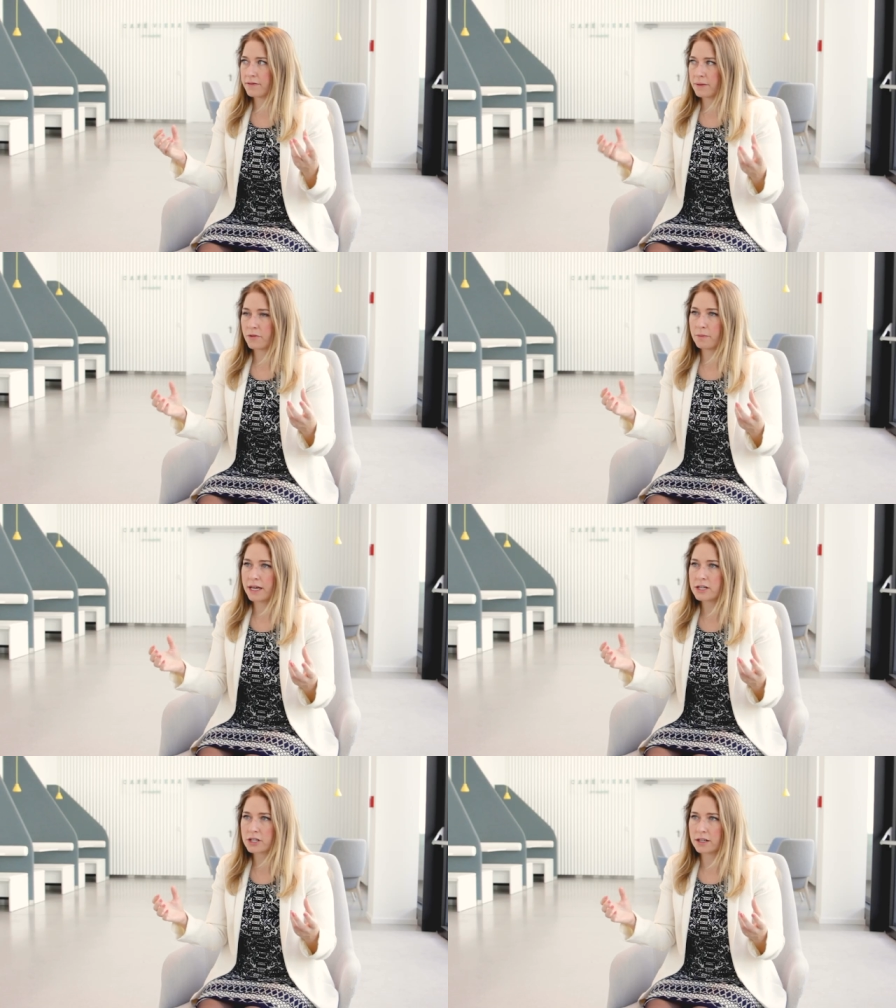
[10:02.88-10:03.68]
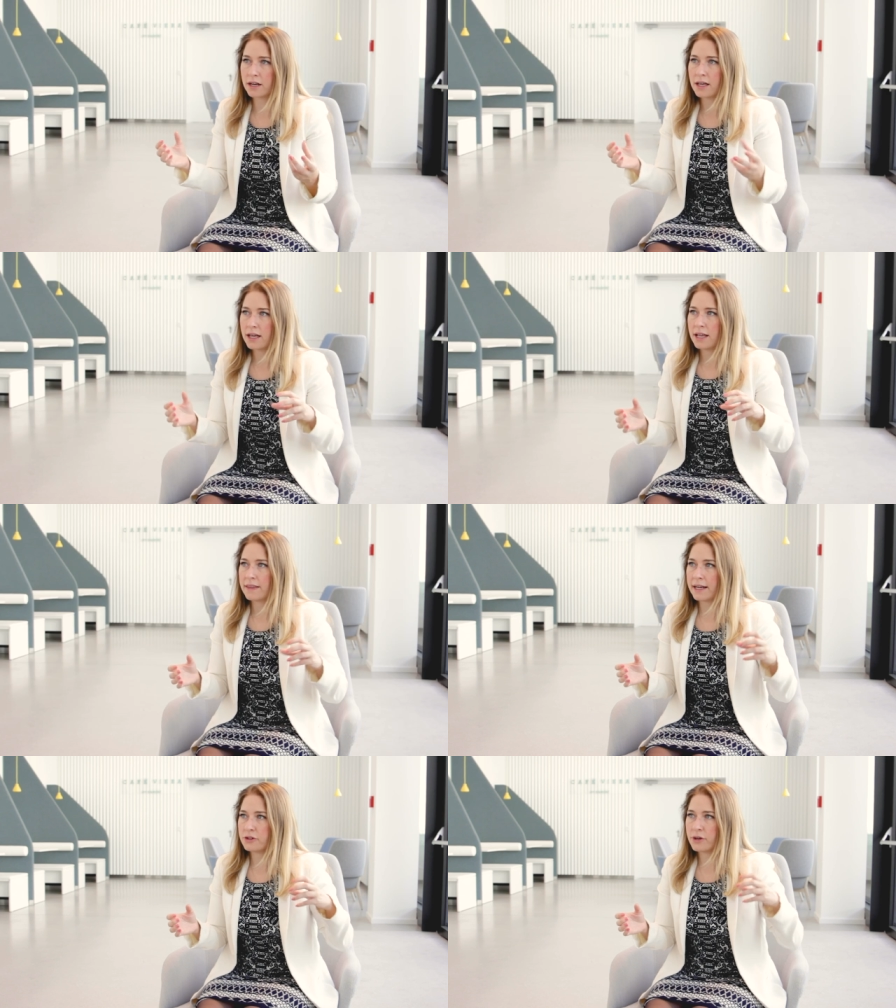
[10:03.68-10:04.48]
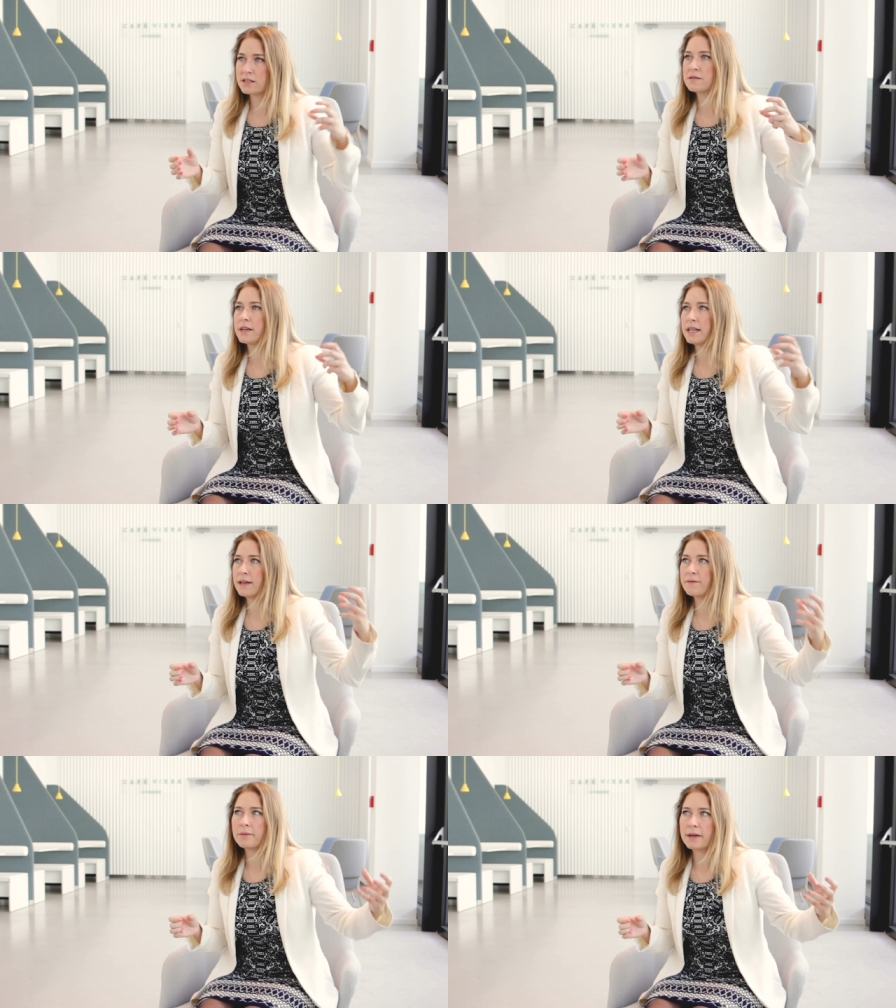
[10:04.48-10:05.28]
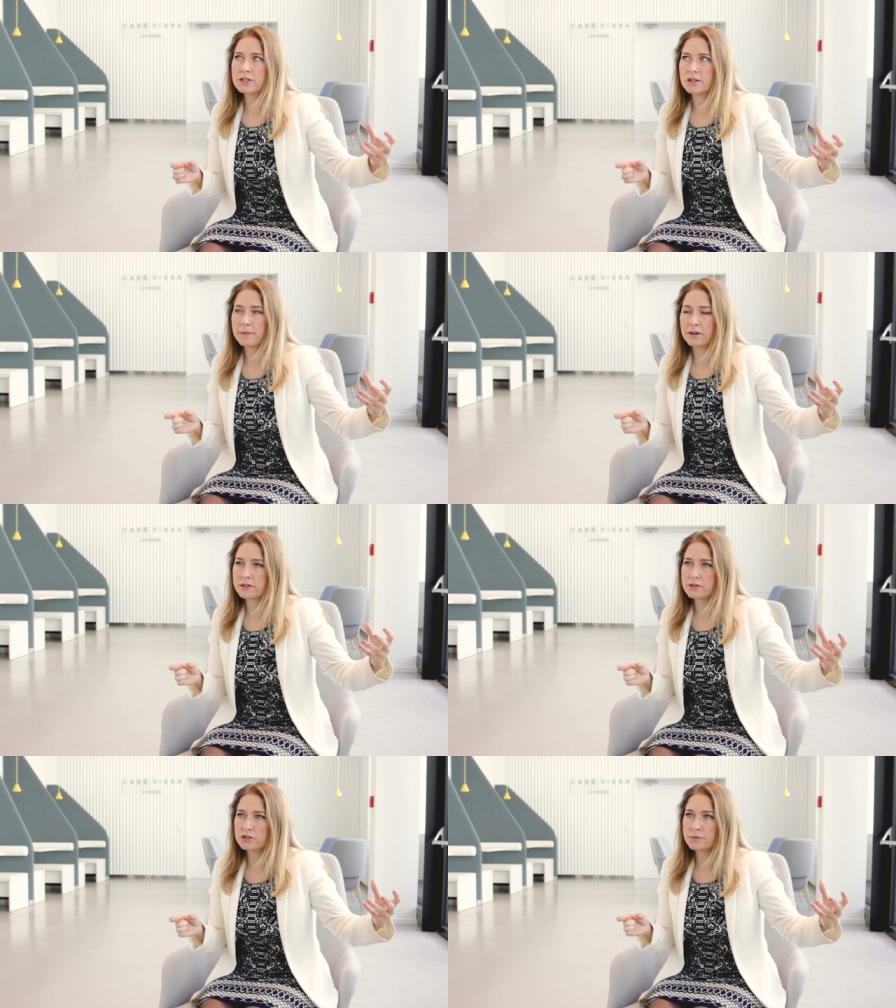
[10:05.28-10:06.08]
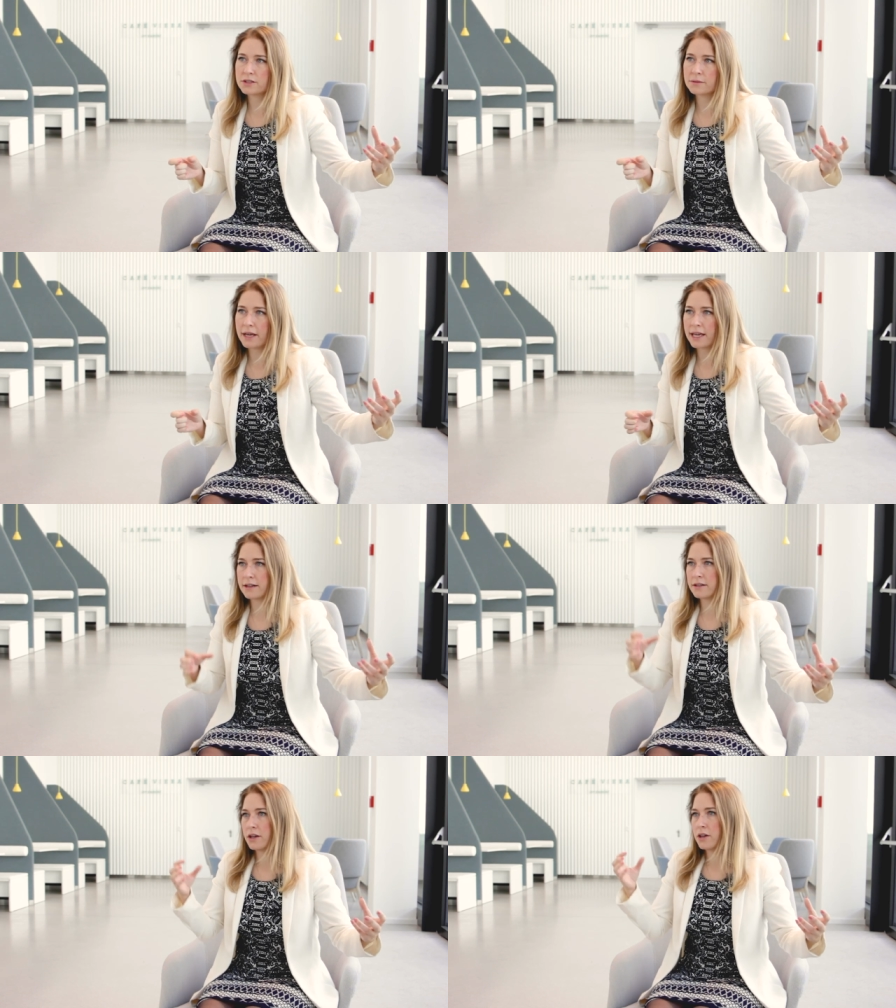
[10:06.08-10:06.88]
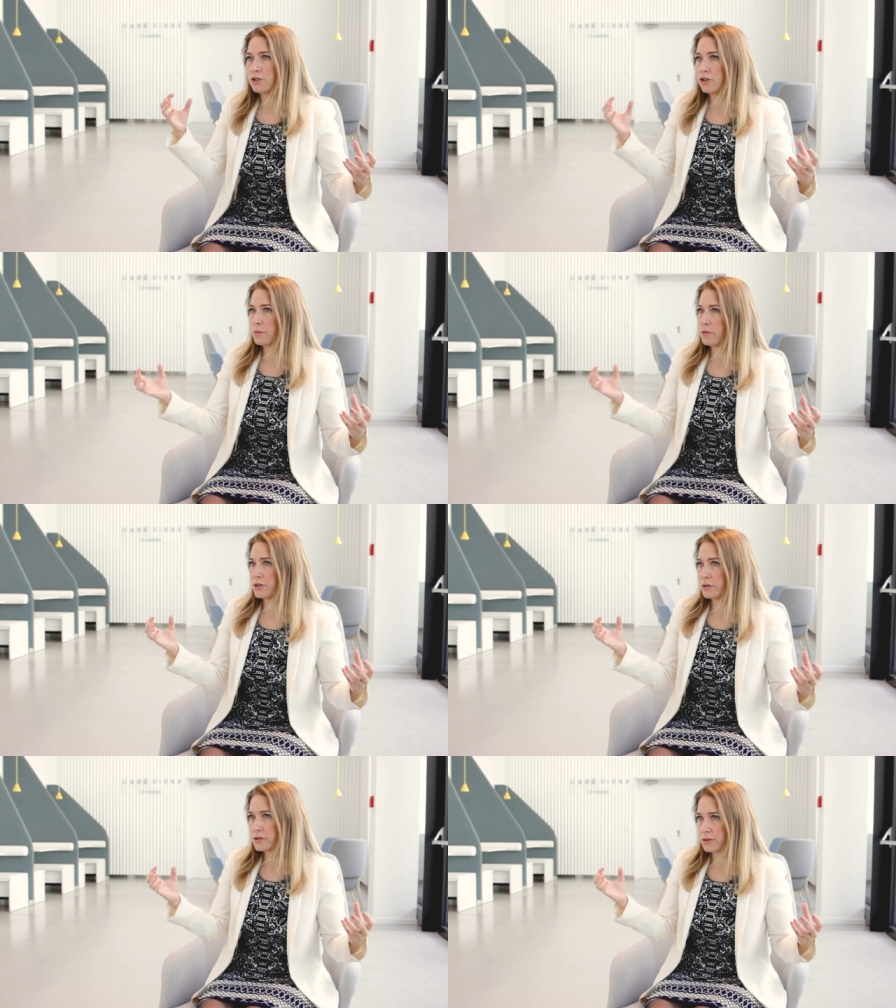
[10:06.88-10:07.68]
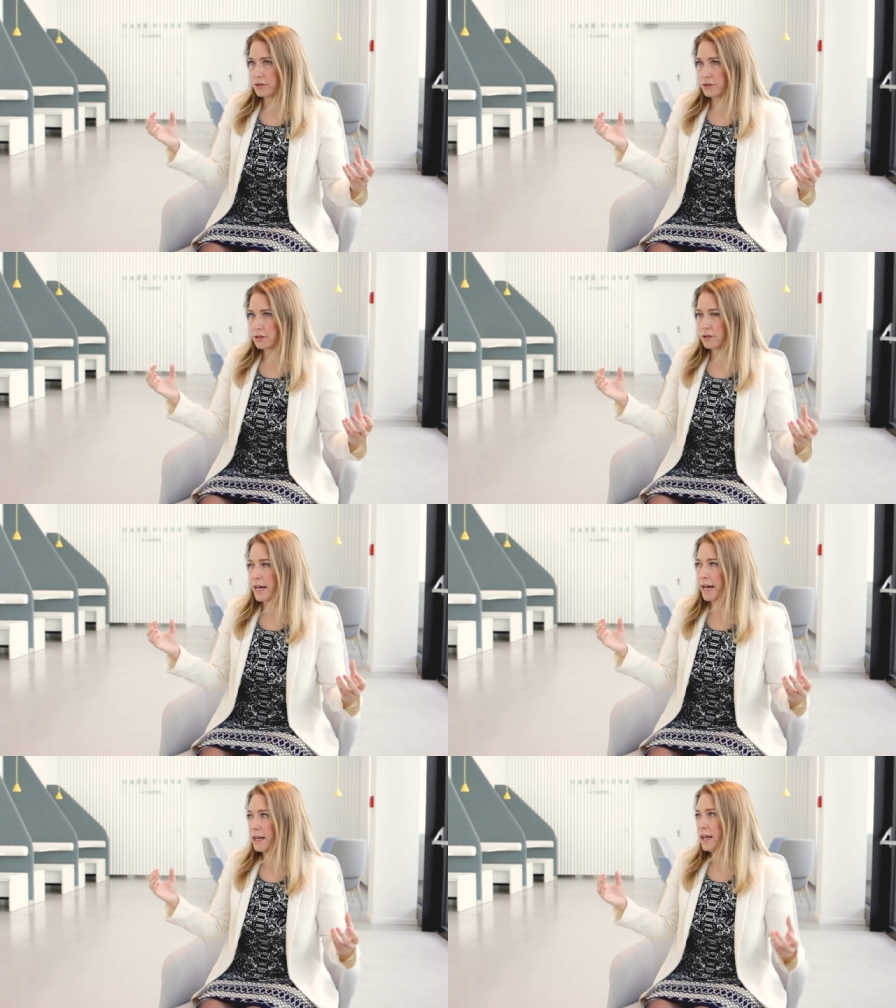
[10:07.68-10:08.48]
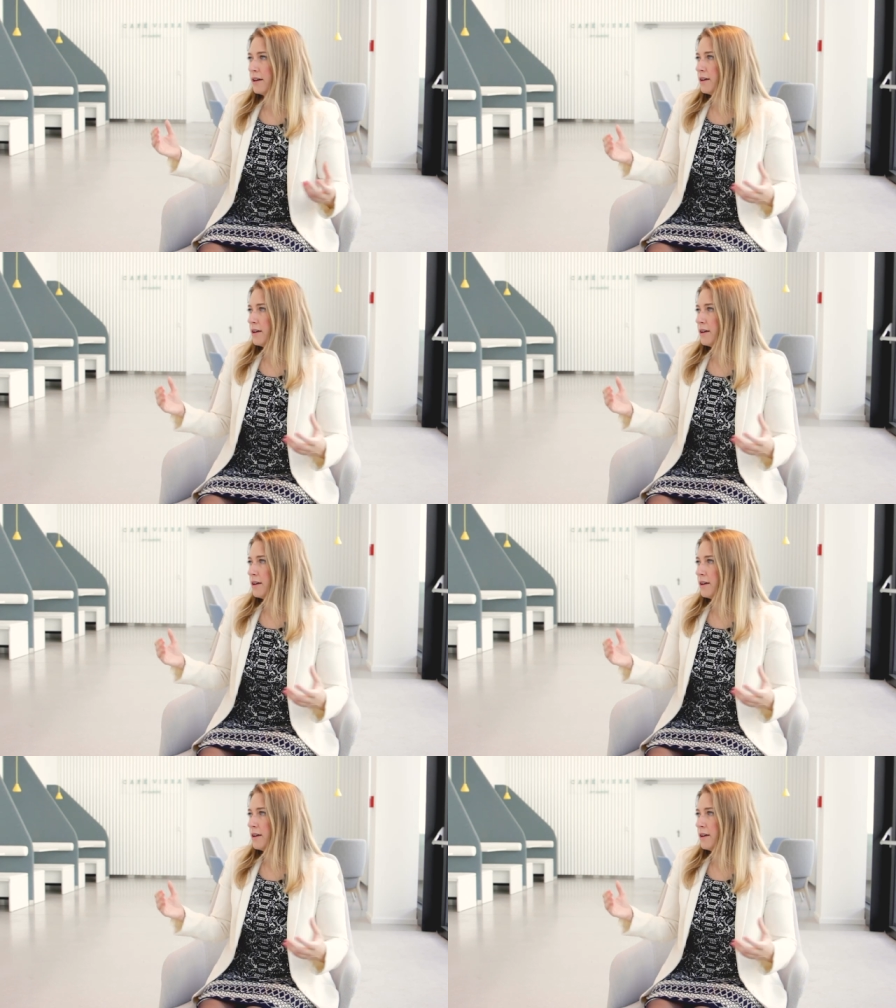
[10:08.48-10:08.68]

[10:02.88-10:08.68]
of information that transmit information about consumer demand to the producers so that